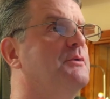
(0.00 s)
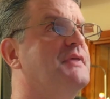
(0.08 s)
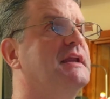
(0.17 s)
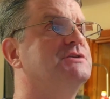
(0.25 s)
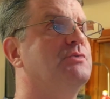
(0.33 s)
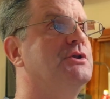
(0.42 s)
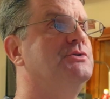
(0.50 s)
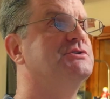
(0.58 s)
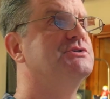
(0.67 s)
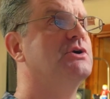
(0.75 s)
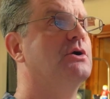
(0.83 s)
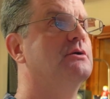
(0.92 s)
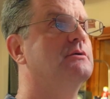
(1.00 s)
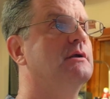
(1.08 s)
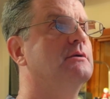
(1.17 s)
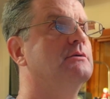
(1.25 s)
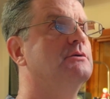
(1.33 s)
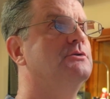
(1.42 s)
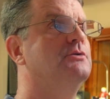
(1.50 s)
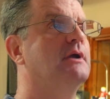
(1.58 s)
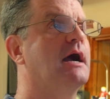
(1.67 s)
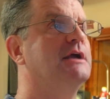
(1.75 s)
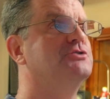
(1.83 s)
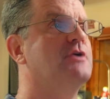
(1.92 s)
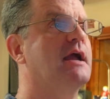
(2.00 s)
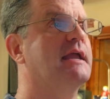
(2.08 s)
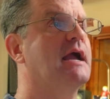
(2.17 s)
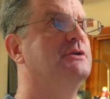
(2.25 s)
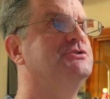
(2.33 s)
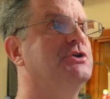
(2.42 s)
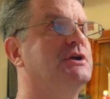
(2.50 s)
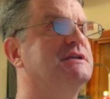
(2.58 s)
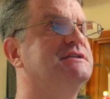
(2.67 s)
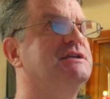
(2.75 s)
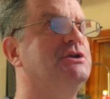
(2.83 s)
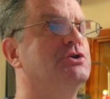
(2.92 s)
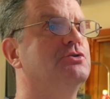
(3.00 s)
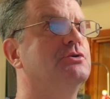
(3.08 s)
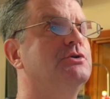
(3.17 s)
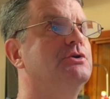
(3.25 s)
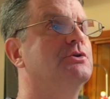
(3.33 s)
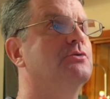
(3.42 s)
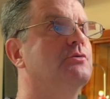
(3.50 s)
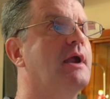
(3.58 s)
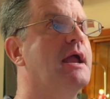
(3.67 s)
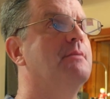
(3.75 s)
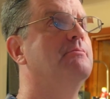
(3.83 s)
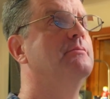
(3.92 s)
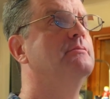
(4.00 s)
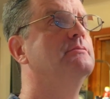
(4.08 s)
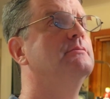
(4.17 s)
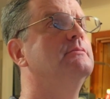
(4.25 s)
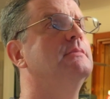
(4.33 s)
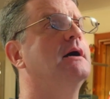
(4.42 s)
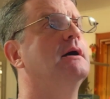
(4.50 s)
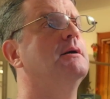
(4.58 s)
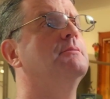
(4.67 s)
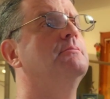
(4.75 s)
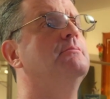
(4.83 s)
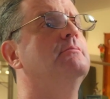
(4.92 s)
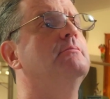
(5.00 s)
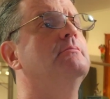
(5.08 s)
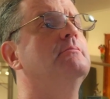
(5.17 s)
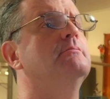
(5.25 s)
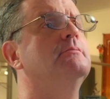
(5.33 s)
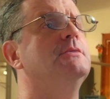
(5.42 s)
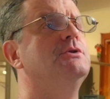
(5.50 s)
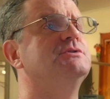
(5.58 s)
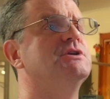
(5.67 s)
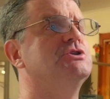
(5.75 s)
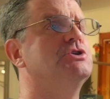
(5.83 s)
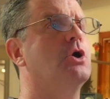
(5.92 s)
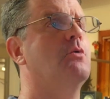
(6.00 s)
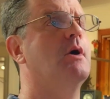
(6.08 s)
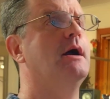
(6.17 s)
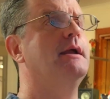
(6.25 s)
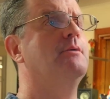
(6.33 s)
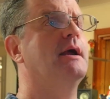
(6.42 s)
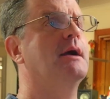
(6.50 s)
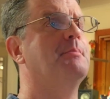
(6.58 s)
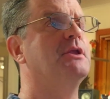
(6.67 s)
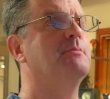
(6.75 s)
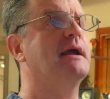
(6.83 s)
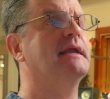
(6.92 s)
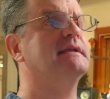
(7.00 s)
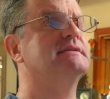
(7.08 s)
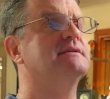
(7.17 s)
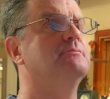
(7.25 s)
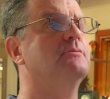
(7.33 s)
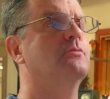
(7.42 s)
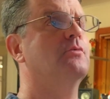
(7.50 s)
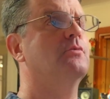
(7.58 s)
with that is when you start doing high track counts, you're going to see your RAM usage go way up, and you might get some